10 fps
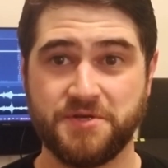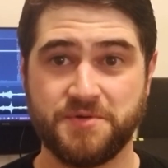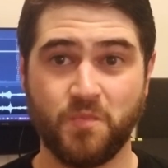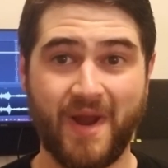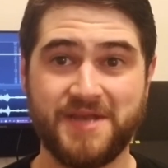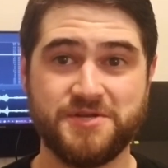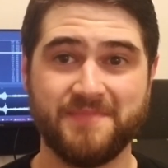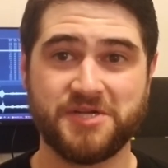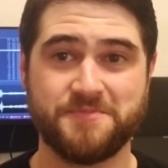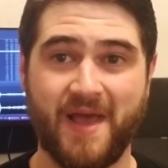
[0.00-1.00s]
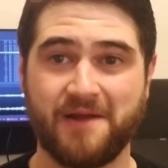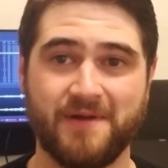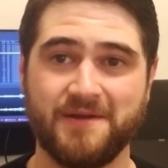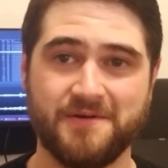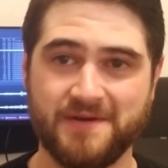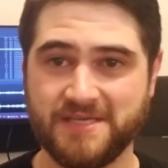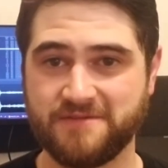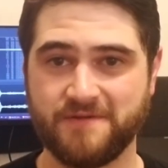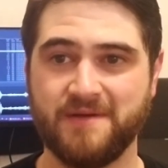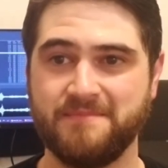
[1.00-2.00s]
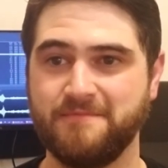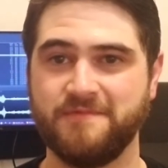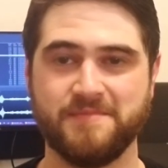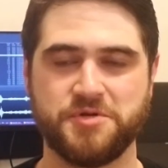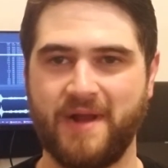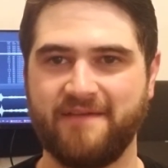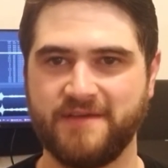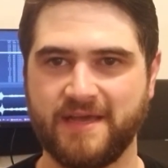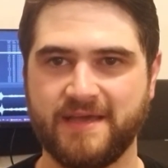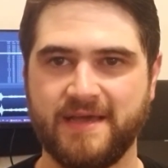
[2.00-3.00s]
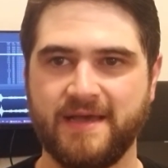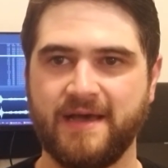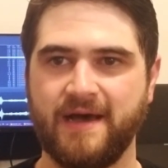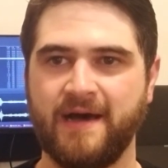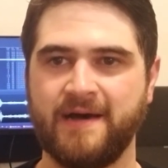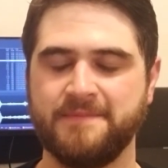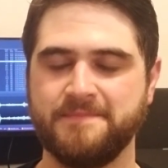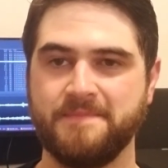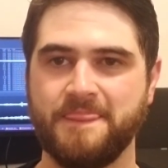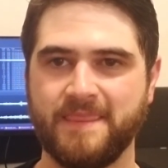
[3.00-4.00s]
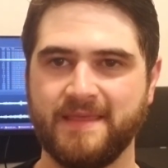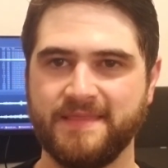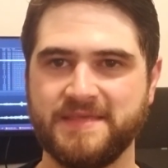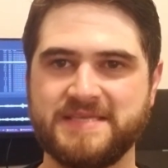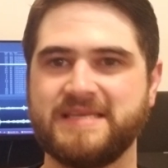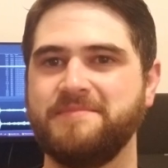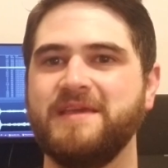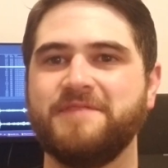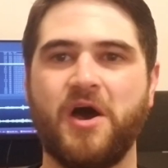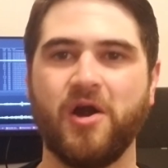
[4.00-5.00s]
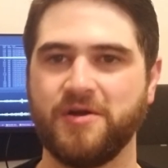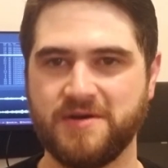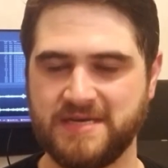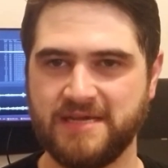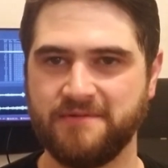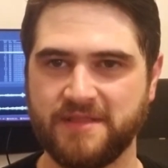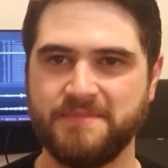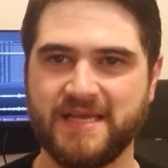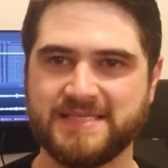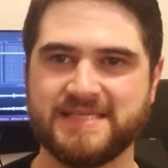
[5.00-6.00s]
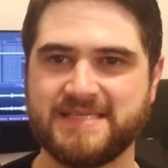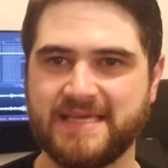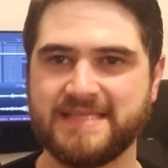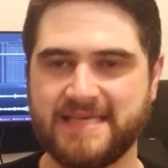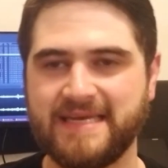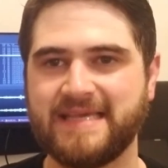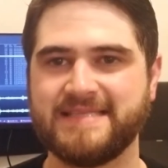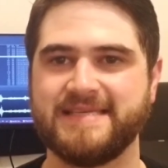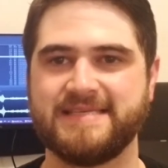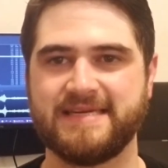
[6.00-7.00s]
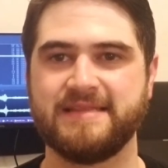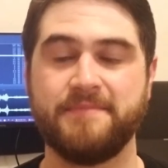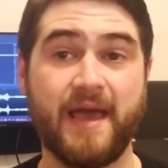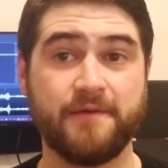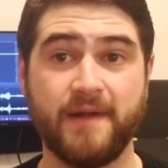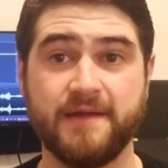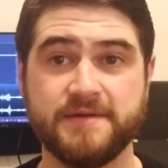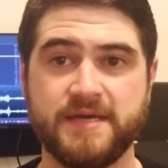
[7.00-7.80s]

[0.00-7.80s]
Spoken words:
Way too much background noise from traffic. This is going to be even harder to deal with because it's inconsistent in the background.